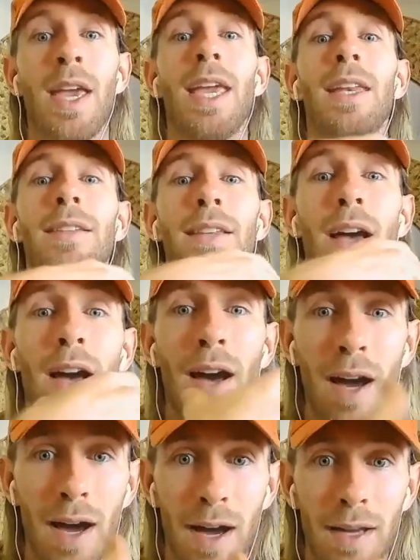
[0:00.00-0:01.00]
It is
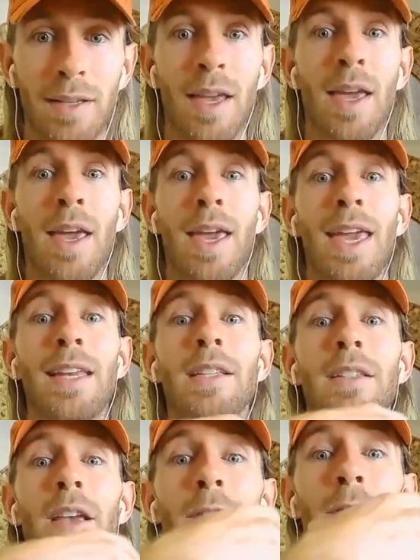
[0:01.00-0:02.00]
heart. It
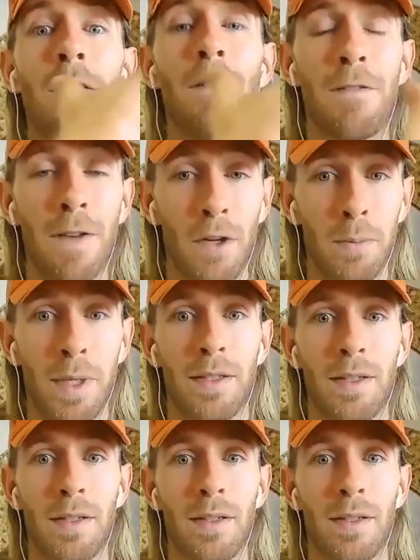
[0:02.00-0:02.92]
is fulfillment.